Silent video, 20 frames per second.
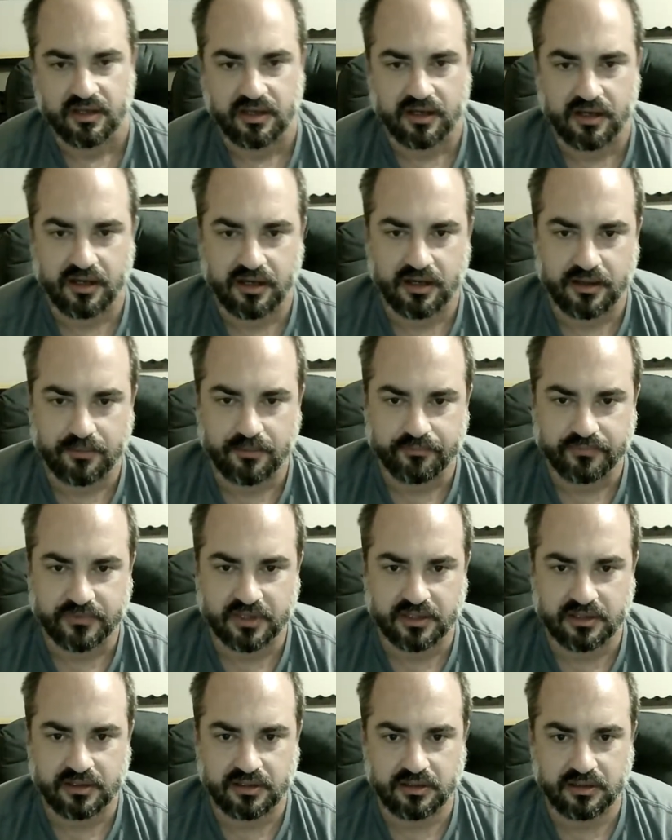
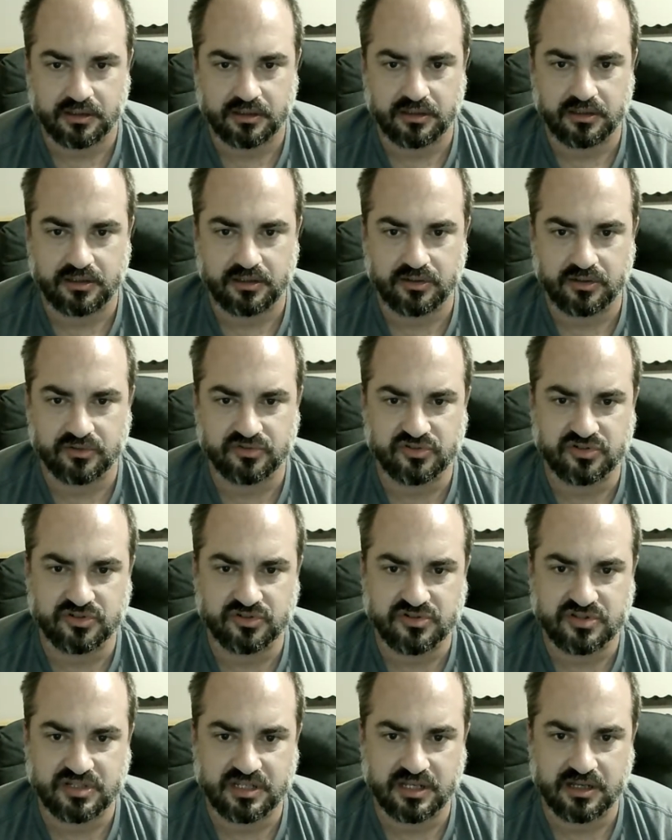you know,
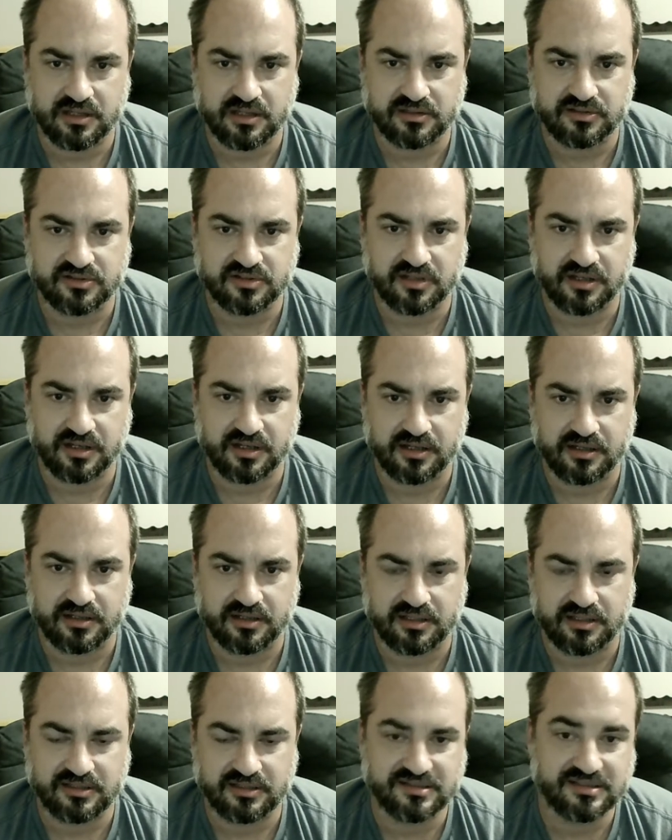Sercial
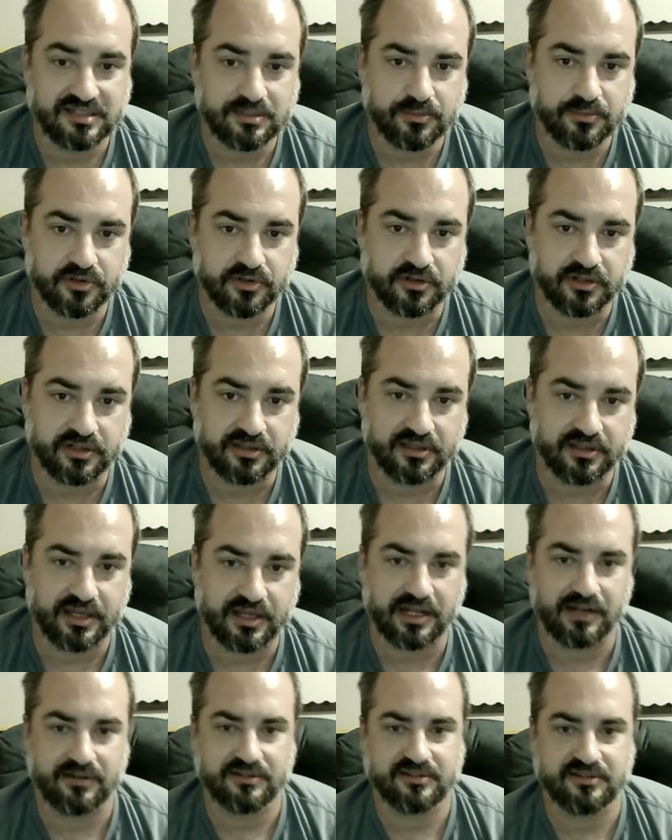is similar in that
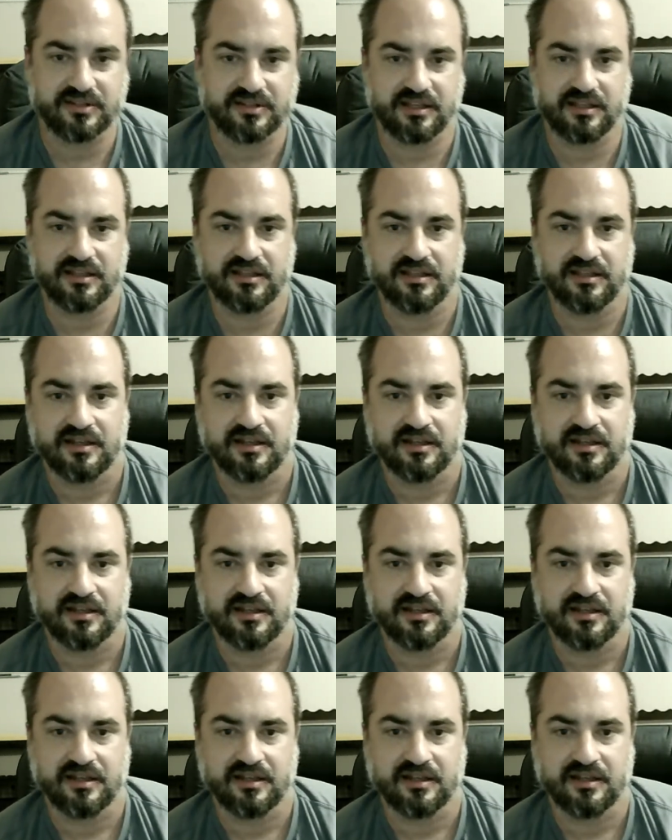I would say